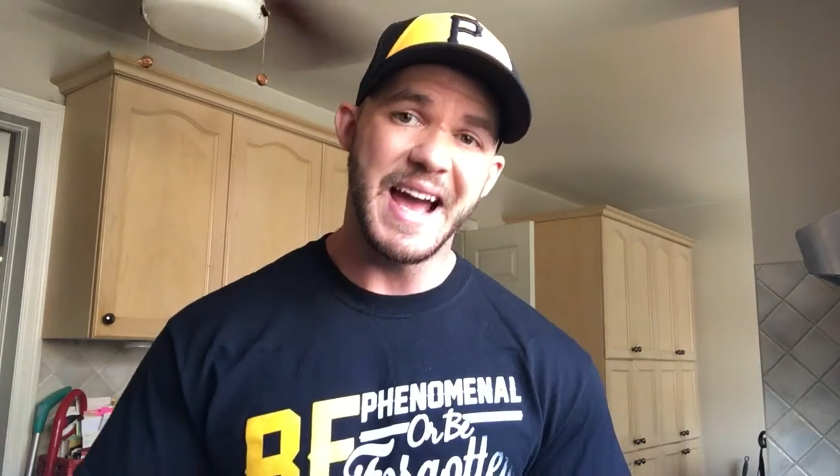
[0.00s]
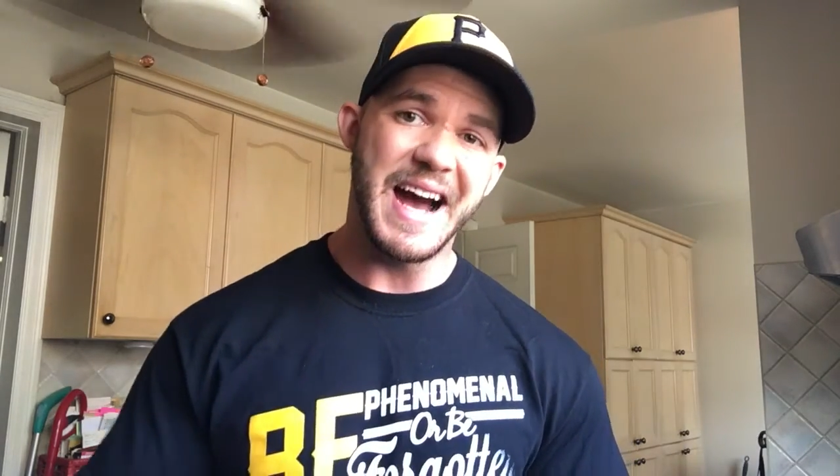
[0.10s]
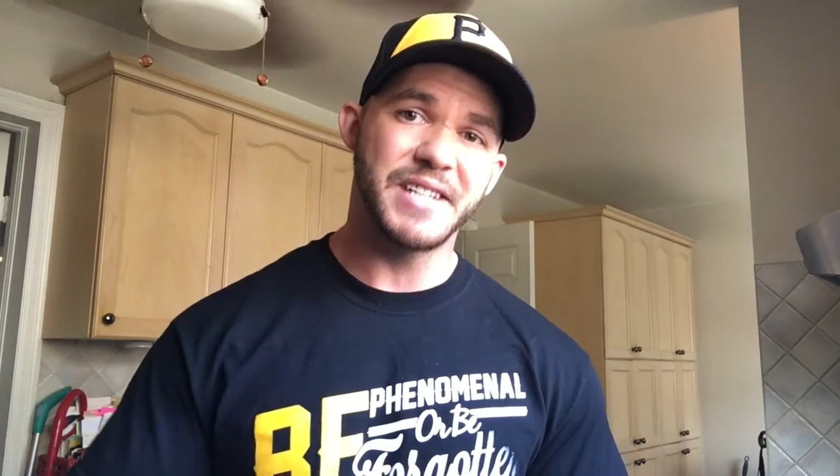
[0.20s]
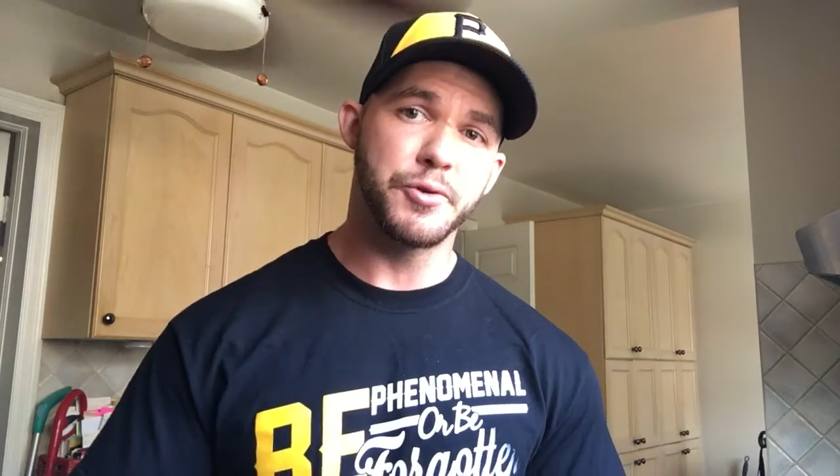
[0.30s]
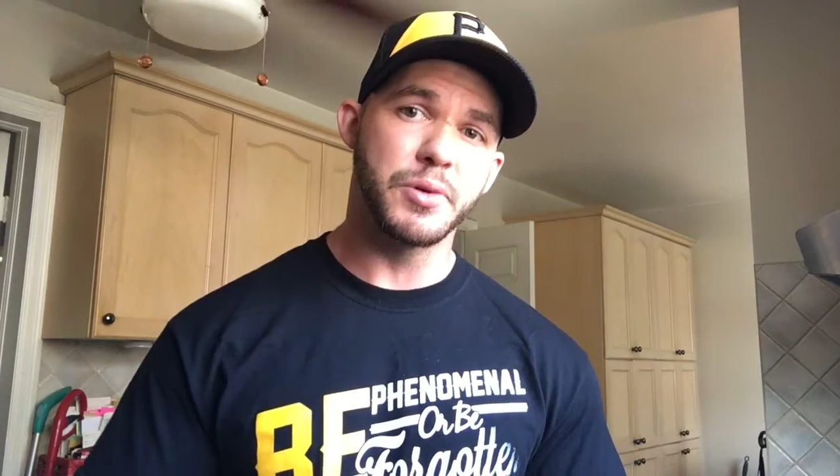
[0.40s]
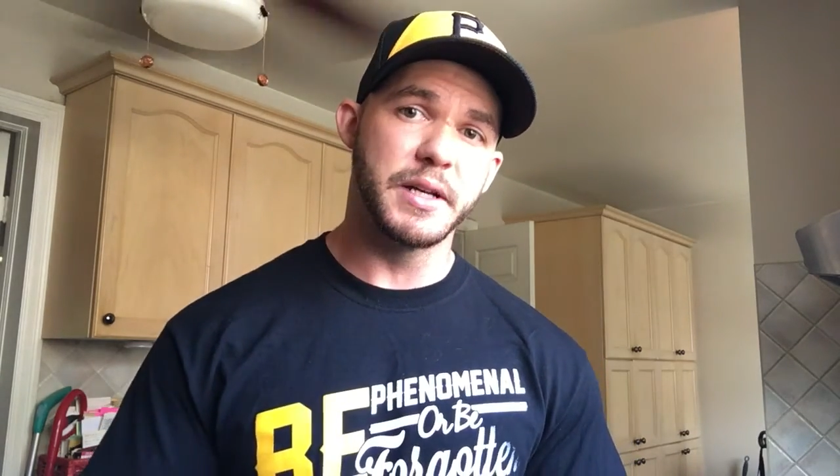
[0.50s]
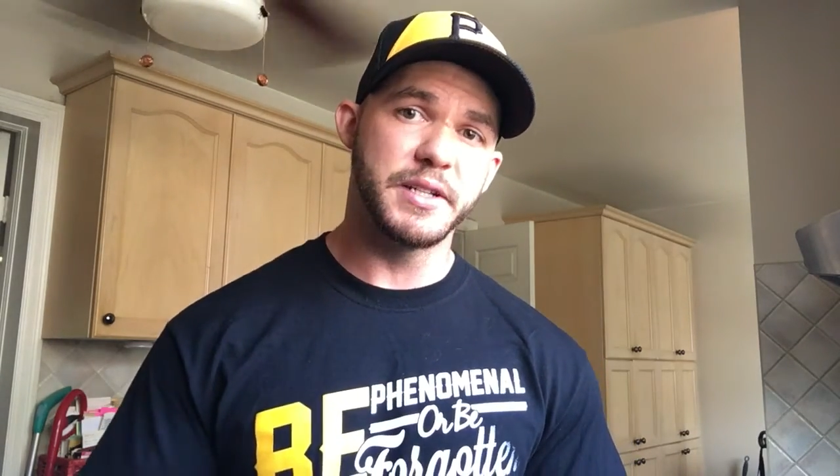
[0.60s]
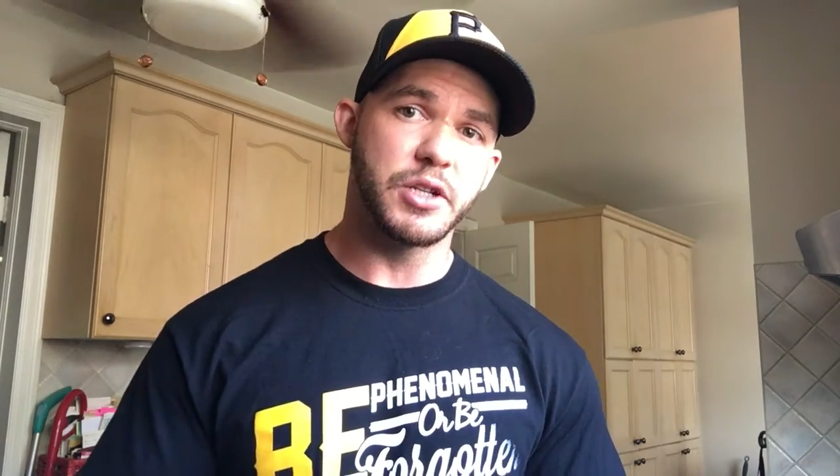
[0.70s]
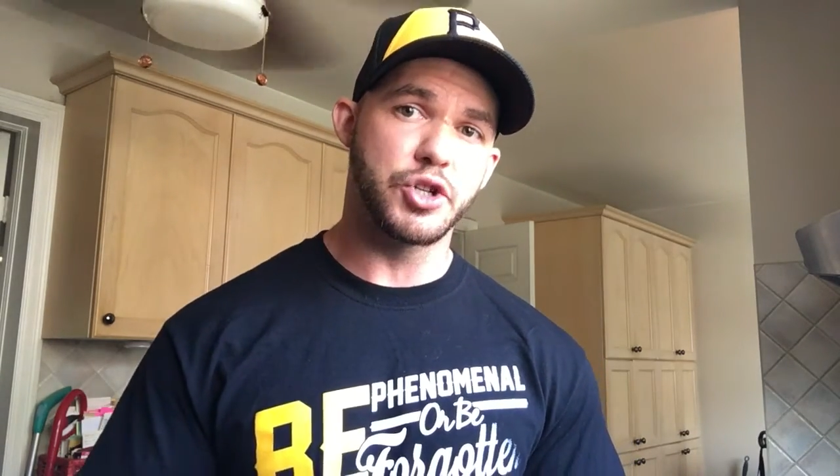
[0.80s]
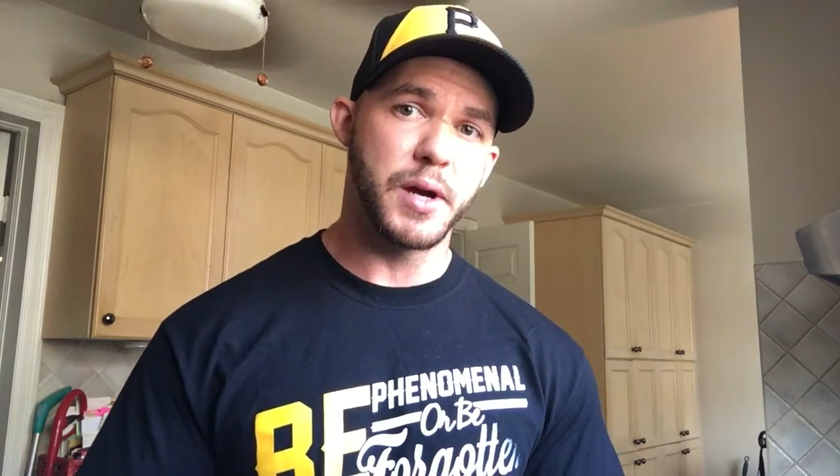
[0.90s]
as it
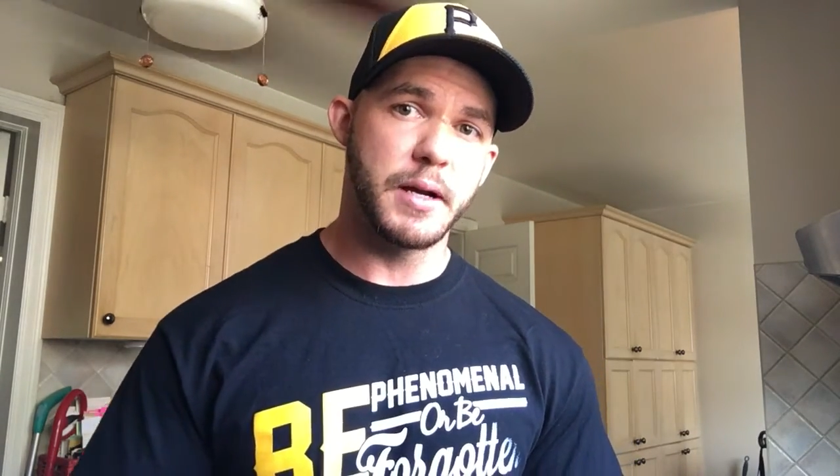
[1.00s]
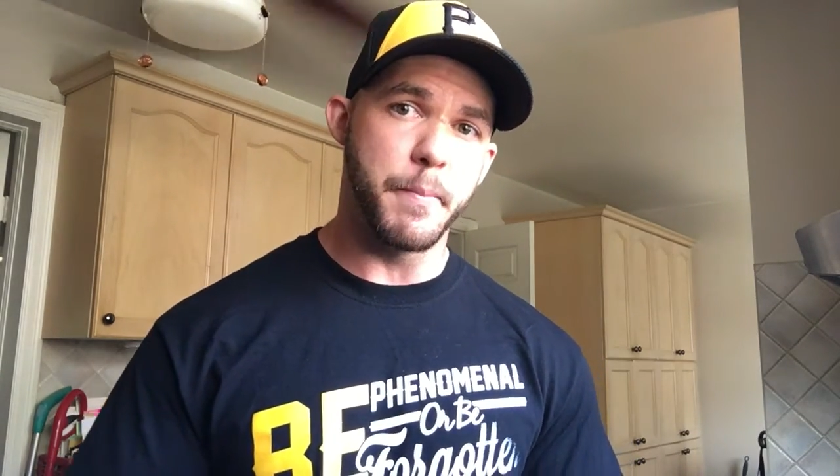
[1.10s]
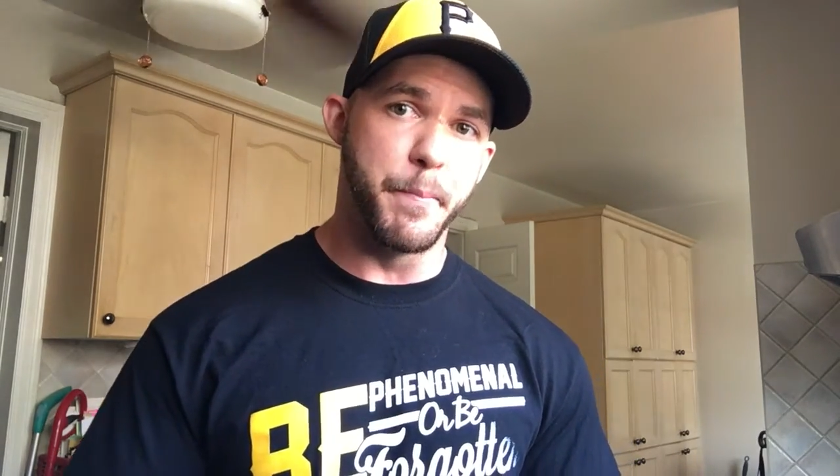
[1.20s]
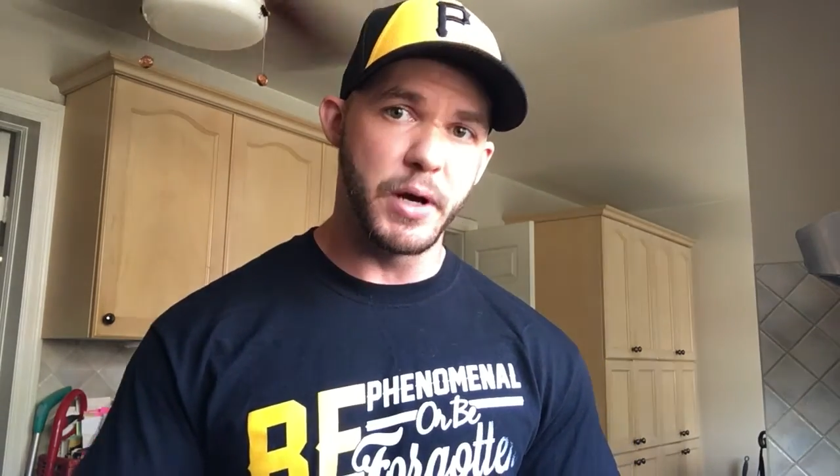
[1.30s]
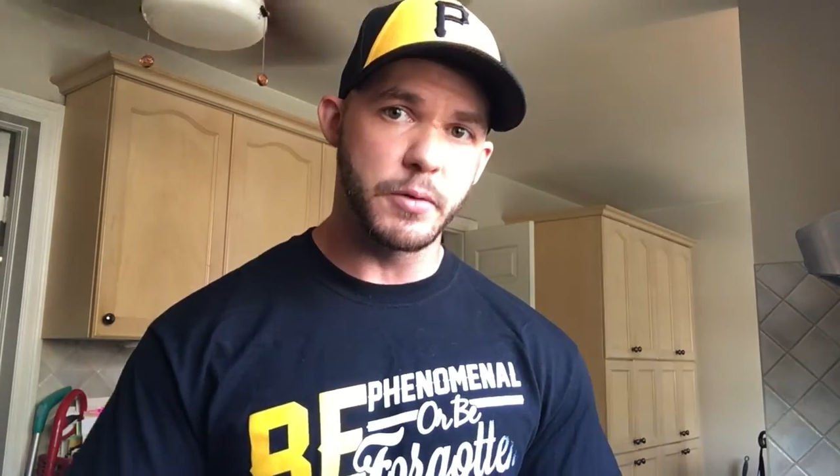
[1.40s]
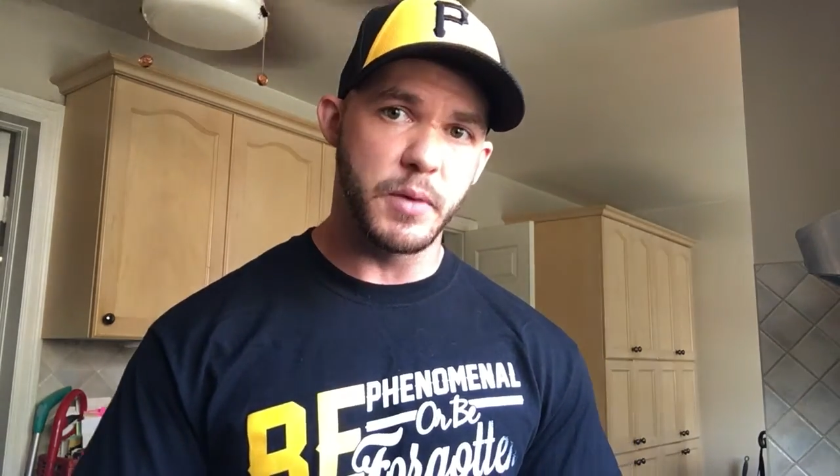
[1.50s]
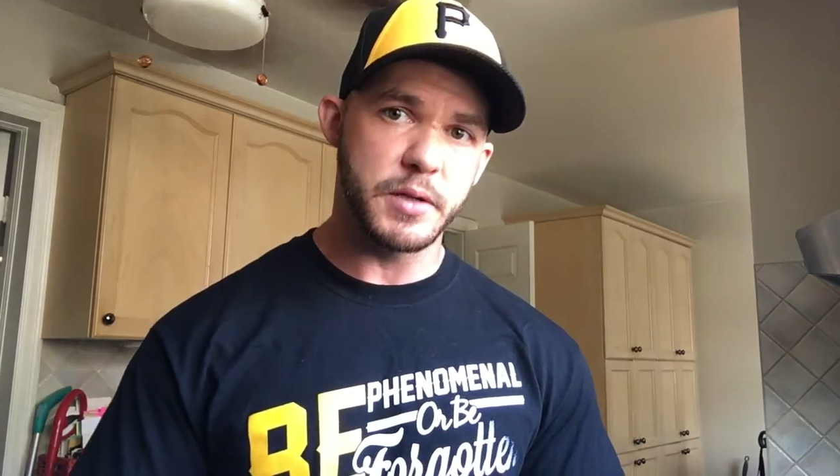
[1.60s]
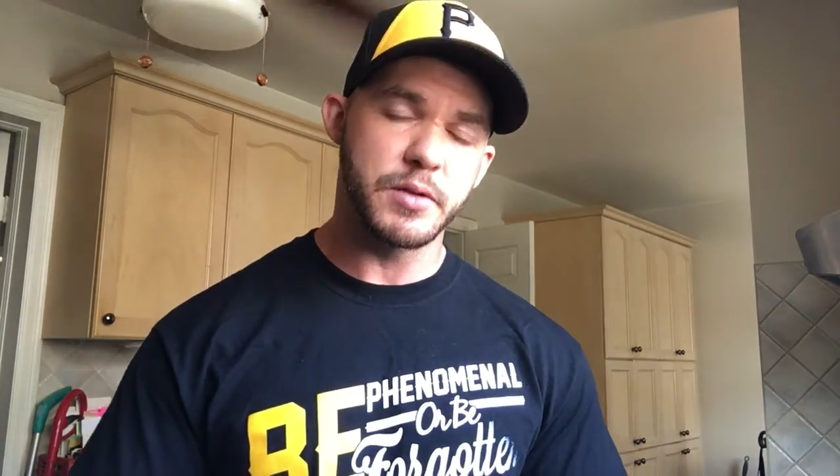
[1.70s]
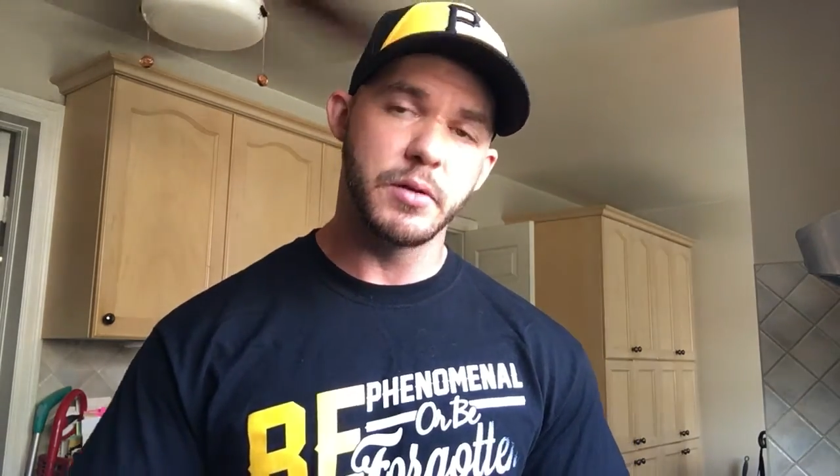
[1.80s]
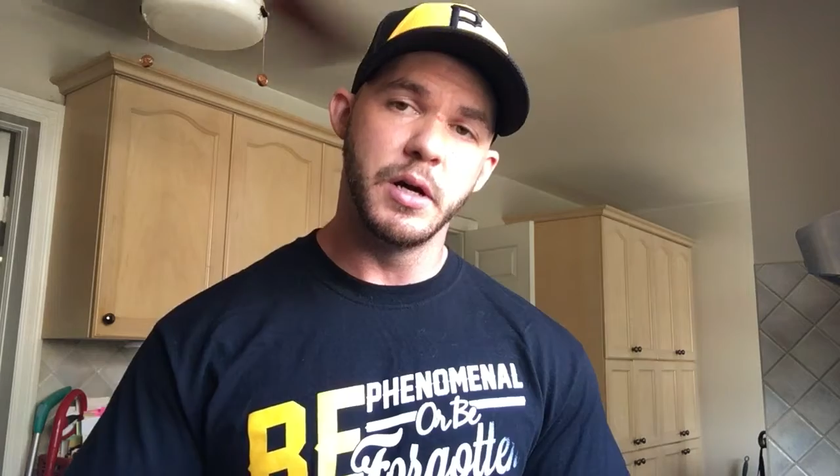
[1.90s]
relates to train to build
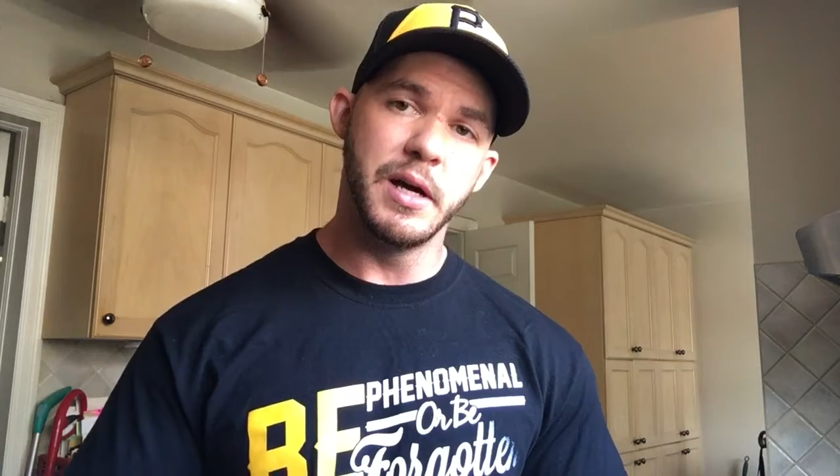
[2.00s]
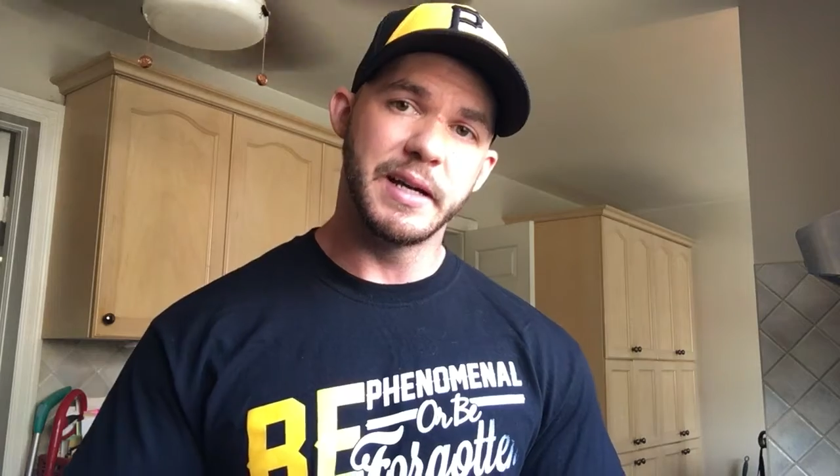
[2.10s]
muscle,